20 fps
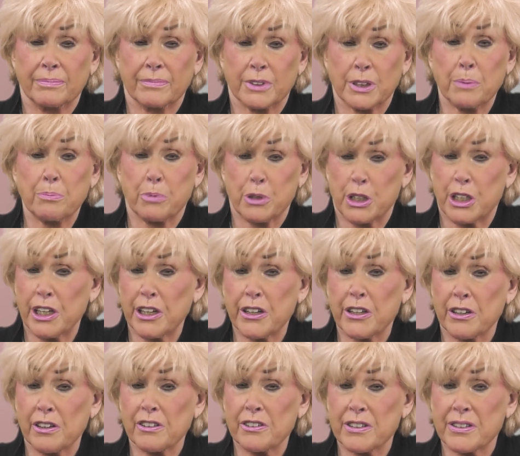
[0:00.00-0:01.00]
some
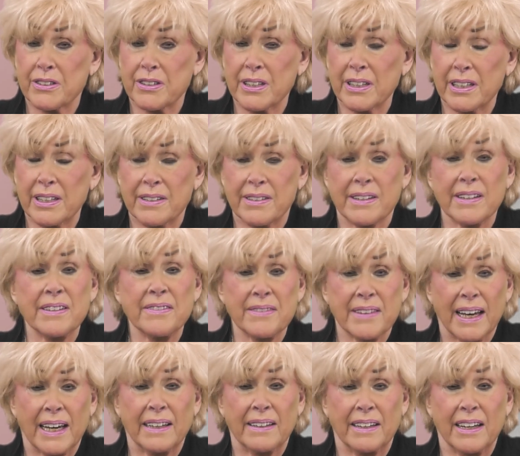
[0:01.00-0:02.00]
particular cities in
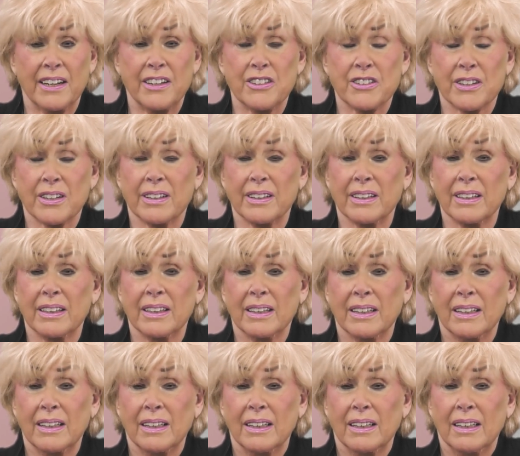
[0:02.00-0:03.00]
that nation
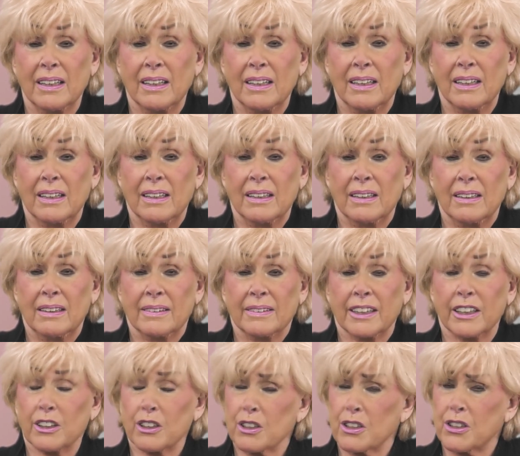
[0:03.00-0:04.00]

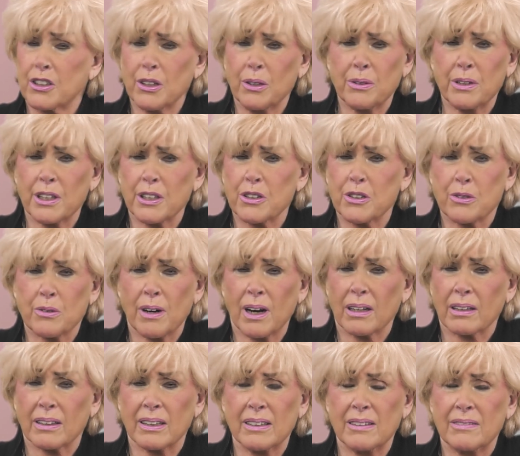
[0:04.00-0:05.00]
that are so
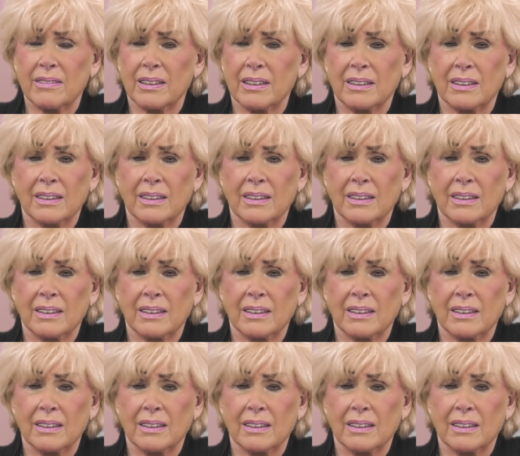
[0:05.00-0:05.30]
destructive.